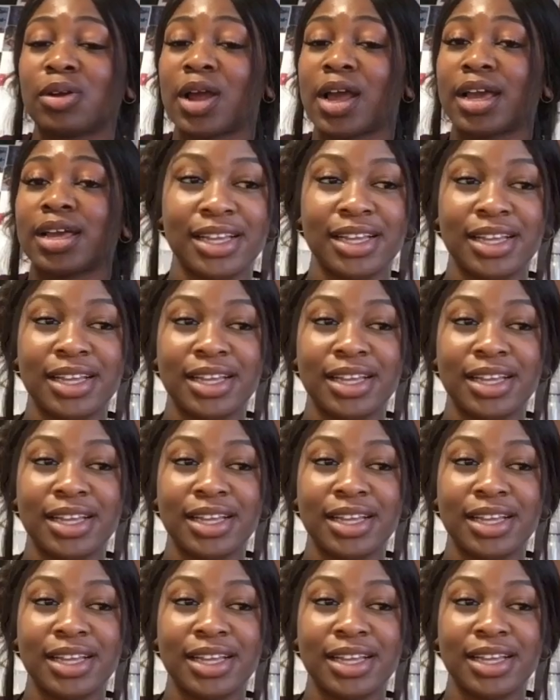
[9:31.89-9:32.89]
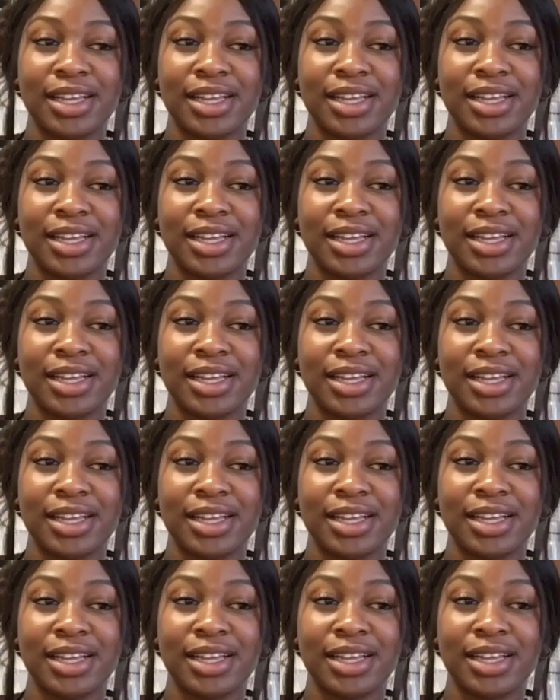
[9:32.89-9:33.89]
This is only for the
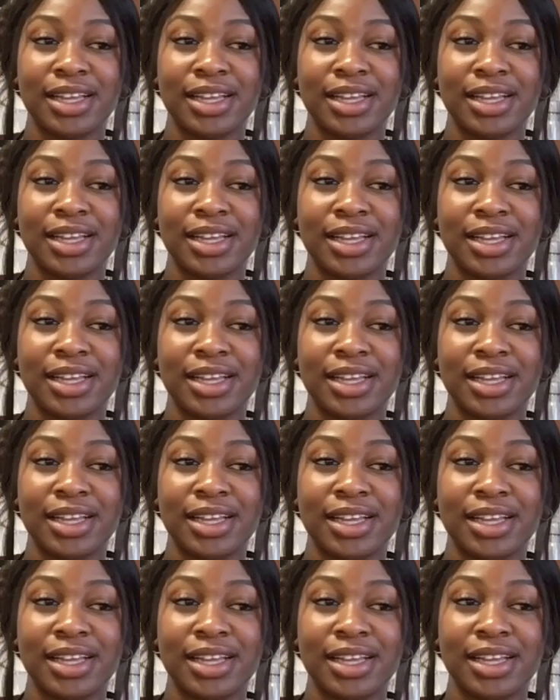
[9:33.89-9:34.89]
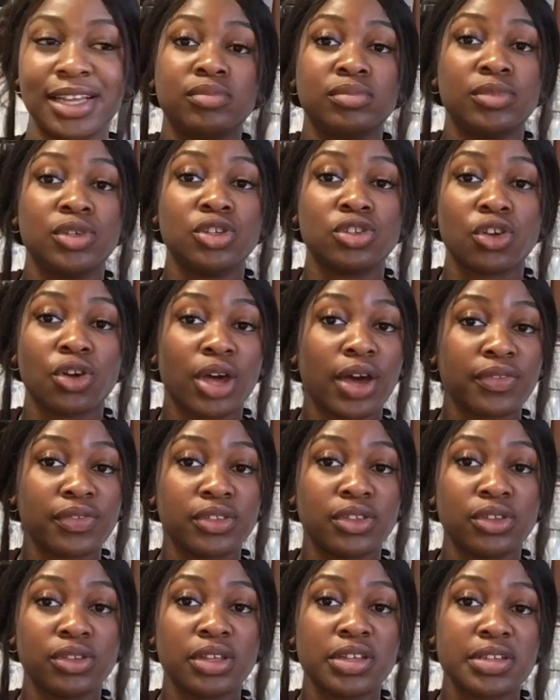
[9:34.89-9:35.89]
first draft, by the way. You don't have to do
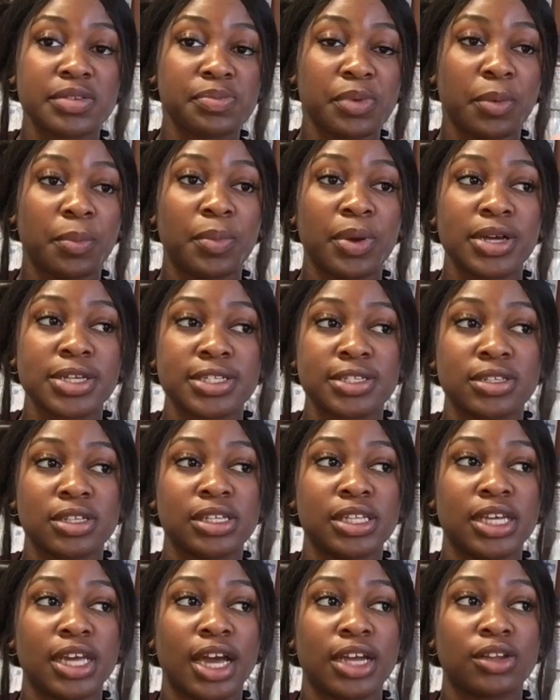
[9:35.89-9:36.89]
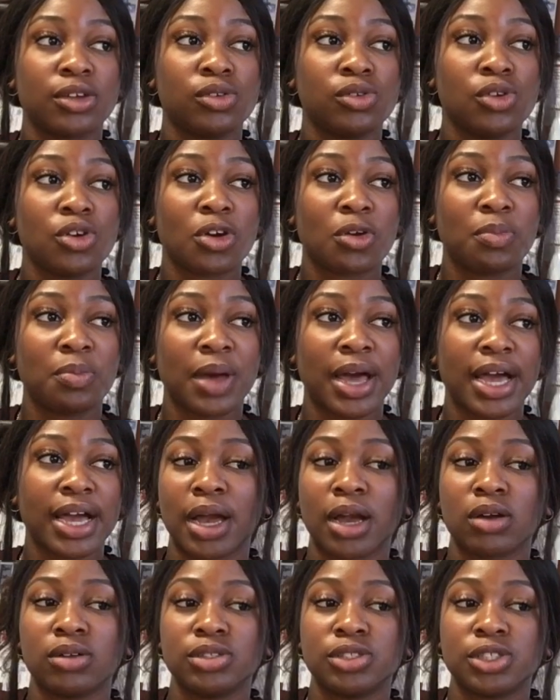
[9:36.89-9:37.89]
this, but personally, I don't look back
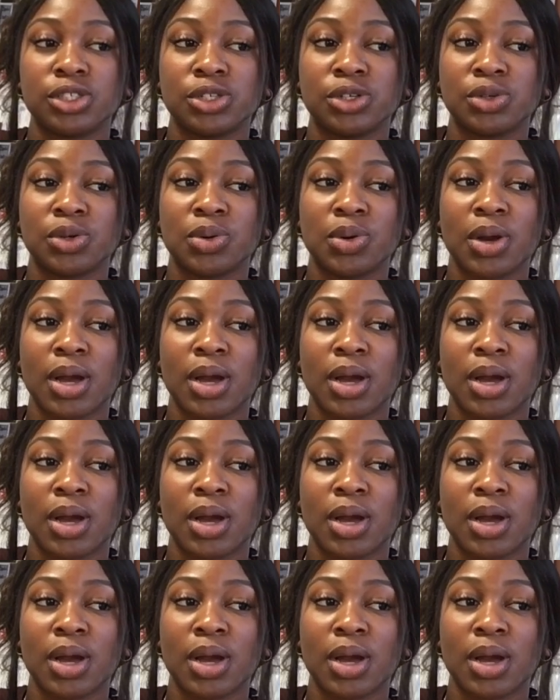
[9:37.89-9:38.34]
until